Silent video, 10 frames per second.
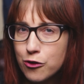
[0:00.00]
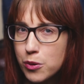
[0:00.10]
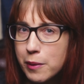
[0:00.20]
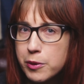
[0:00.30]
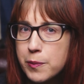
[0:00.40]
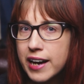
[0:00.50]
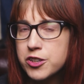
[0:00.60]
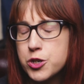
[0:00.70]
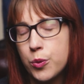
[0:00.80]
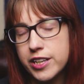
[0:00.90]
Remember back
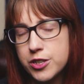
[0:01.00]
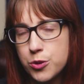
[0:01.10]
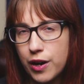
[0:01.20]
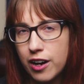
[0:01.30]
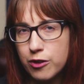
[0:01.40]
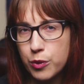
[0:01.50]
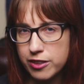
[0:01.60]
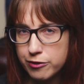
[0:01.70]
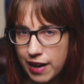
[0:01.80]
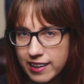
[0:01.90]
in 2012 when
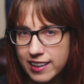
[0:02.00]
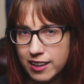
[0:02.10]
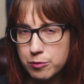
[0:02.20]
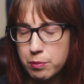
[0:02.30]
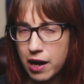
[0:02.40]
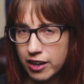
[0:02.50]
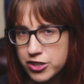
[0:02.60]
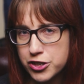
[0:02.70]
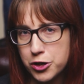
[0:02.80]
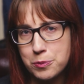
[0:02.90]
the Vatican
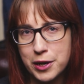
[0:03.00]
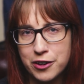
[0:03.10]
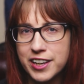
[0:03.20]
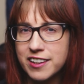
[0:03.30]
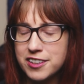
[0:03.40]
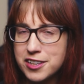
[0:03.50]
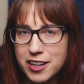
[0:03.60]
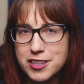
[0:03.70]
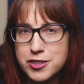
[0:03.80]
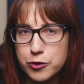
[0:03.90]
punished American
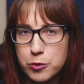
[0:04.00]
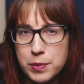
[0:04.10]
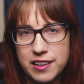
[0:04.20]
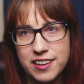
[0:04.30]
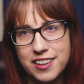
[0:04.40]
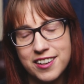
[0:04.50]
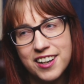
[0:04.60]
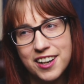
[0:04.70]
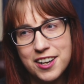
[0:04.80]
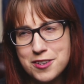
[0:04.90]
nuns for being
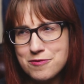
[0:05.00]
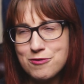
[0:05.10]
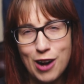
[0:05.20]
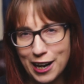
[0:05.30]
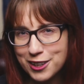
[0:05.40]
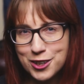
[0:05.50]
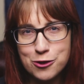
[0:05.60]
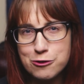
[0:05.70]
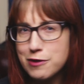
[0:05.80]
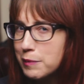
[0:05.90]

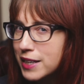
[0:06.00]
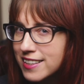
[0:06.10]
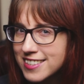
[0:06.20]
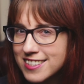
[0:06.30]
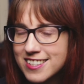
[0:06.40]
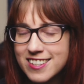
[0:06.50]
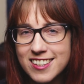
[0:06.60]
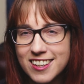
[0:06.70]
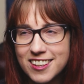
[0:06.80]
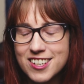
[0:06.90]
radical feminists?
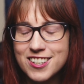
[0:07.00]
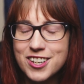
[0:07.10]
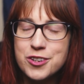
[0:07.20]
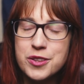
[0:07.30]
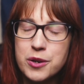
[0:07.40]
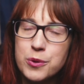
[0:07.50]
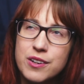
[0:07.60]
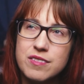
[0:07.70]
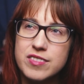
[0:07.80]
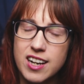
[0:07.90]
No, they
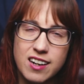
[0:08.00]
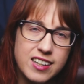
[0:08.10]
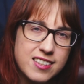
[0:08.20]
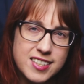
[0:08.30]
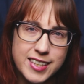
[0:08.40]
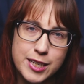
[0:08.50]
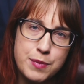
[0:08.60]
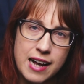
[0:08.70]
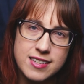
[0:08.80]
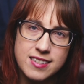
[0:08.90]
weren't donning ski
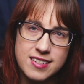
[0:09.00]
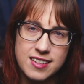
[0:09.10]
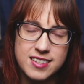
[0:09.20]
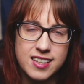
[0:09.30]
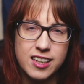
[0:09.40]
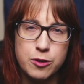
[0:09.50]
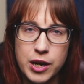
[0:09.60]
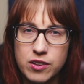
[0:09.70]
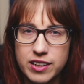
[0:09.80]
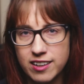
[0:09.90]
masks and singing
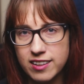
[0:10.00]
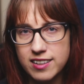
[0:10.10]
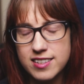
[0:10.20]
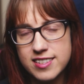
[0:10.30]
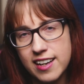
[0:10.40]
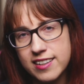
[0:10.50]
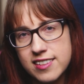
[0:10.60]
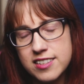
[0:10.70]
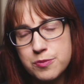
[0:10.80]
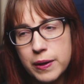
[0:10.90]
about killing
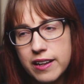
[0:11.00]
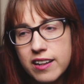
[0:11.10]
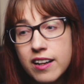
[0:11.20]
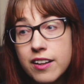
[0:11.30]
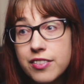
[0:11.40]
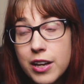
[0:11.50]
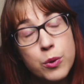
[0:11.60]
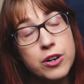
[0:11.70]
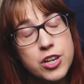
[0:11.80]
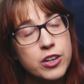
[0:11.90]
sexists, but they
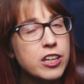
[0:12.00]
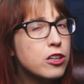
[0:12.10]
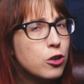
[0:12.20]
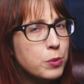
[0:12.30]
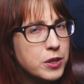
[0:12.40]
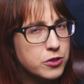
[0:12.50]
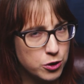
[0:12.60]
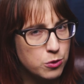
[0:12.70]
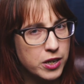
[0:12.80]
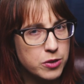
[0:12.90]
were talking a little bit
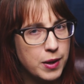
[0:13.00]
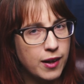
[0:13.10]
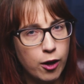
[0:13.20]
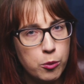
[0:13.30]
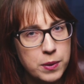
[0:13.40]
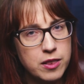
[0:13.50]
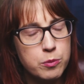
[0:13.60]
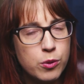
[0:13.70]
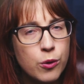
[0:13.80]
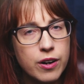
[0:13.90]
too much about helping the
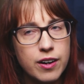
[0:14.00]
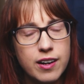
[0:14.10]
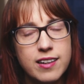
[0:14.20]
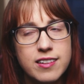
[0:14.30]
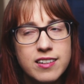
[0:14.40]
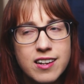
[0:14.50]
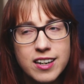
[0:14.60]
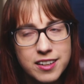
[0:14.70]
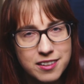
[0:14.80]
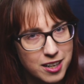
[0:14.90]
poor and
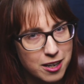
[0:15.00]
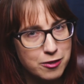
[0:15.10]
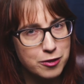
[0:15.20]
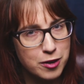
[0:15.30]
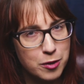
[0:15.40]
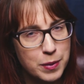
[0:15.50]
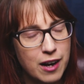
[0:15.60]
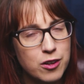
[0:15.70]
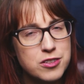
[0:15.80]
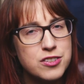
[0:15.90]
not enough
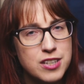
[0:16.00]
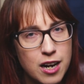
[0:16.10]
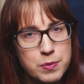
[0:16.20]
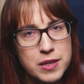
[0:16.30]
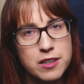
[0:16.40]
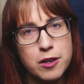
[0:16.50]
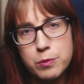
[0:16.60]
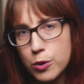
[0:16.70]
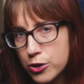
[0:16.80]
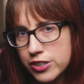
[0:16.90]
about stopping
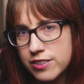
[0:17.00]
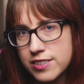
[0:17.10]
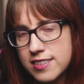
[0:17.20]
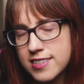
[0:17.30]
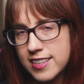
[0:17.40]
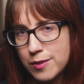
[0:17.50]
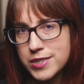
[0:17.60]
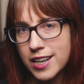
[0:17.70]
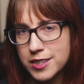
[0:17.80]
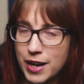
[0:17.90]
abortions and
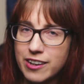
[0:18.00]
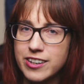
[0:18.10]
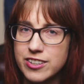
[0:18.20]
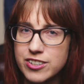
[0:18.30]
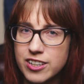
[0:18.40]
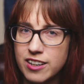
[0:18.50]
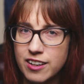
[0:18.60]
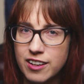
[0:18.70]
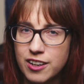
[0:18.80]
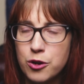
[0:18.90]
same-sex marriage.
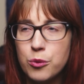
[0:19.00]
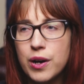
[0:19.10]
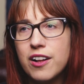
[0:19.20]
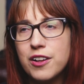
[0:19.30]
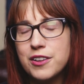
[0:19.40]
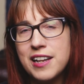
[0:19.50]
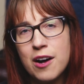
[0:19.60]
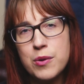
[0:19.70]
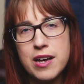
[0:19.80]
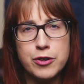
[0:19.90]
Well,
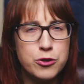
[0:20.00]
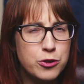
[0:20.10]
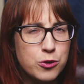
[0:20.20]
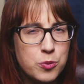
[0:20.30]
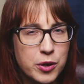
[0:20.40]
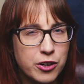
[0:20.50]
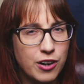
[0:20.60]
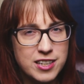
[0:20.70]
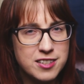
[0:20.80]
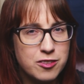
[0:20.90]
now we have a new
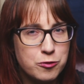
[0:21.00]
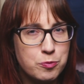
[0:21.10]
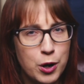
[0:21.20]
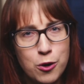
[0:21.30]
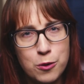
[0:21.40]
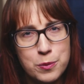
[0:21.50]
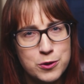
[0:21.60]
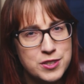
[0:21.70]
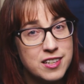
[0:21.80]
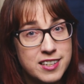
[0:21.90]
progressive pope who
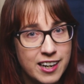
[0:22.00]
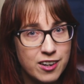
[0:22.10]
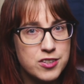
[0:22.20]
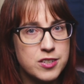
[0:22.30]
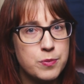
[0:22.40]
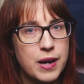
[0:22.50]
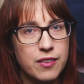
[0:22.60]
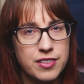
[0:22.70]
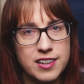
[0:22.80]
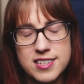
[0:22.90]
says he cares
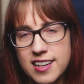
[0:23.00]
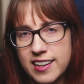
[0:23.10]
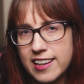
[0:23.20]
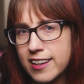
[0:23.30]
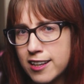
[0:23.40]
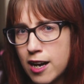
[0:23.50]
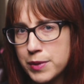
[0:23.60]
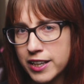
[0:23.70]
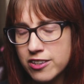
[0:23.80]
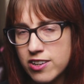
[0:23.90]
about things like
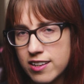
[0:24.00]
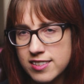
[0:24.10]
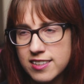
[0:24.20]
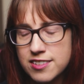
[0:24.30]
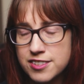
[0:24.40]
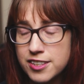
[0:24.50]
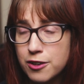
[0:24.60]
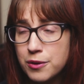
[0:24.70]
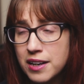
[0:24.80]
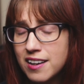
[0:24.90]
economic injustice,
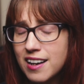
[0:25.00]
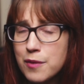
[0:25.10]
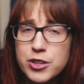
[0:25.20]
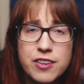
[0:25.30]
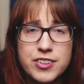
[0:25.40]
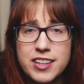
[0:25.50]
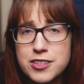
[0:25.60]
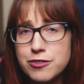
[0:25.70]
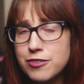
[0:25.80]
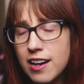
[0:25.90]
so I'm sure
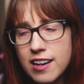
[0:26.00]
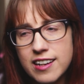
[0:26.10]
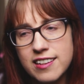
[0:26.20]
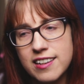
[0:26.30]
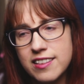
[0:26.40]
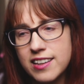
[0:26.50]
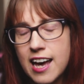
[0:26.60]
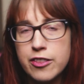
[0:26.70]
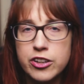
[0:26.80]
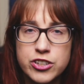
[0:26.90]
everything's fine and the
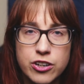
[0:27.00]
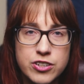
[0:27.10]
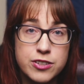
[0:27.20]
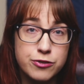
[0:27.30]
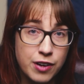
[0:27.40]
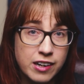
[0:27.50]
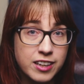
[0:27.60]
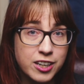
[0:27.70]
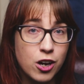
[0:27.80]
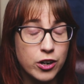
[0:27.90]
Catholic Church is
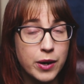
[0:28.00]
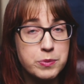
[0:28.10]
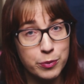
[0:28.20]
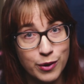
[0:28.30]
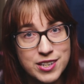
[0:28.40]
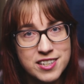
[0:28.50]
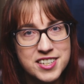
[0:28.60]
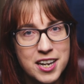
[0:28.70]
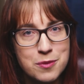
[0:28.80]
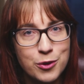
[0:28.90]
finally caught up to
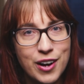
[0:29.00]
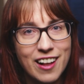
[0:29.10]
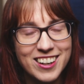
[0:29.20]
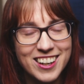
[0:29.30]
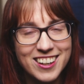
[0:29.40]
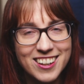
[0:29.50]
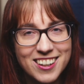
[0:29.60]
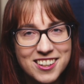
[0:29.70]
present-day morality.